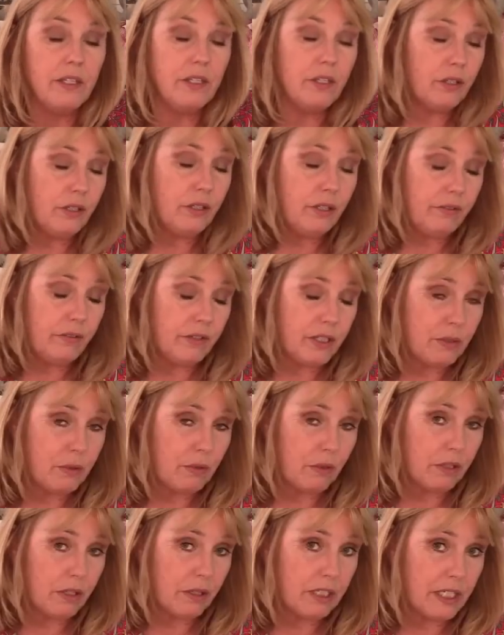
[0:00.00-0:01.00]
You could have used
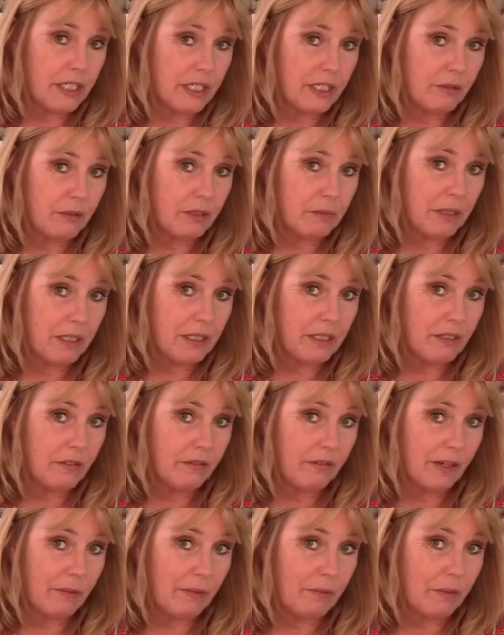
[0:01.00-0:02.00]
one continuous piece
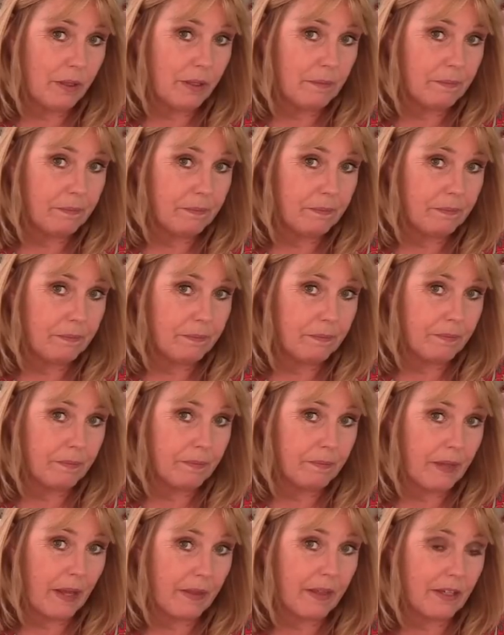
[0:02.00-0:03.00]
of fabric
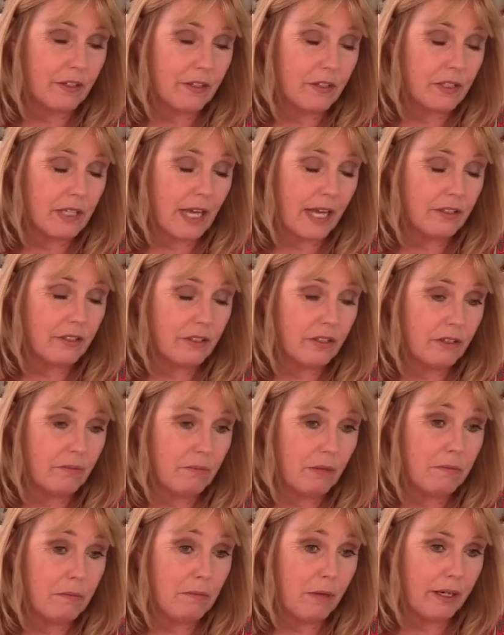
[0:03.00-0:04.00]
that just entered
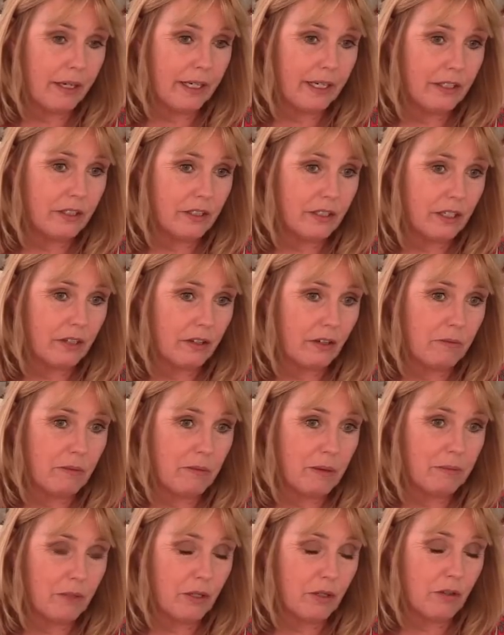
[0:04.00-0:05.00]
my mind. I can't
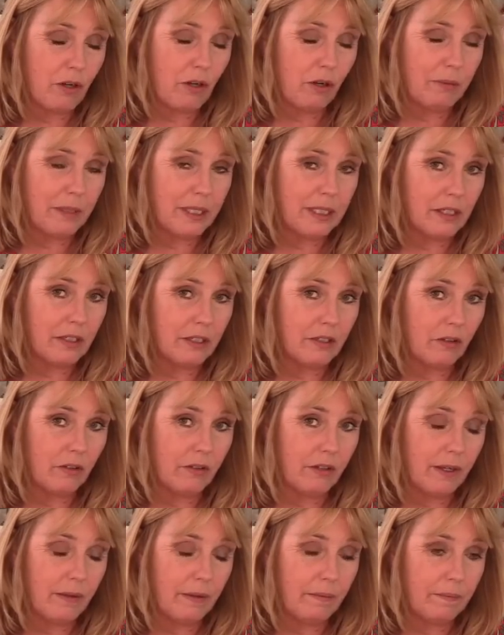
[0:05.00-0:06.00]
remember who commented
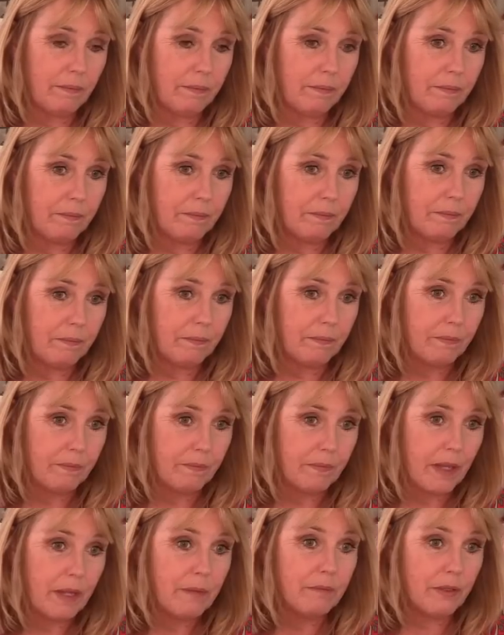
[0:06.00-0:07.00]
on that,
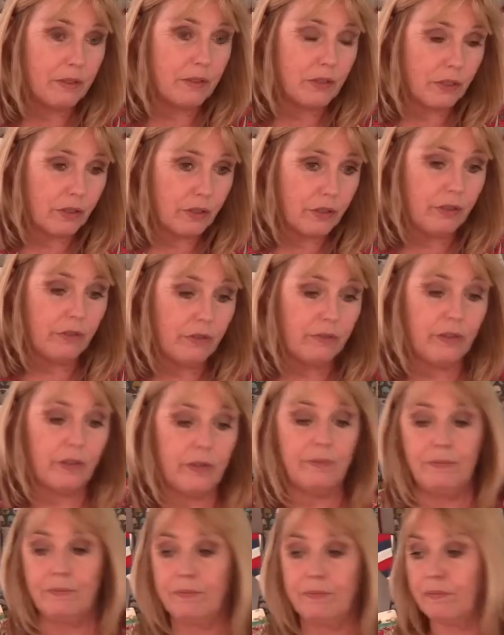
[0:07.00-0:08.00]
but you could have
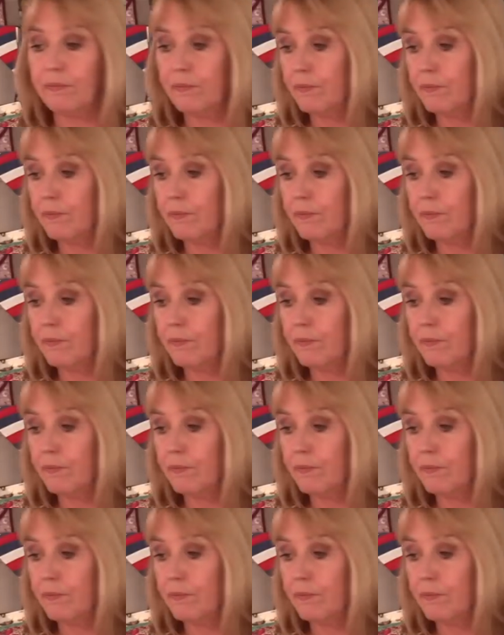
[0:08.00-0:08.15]
done.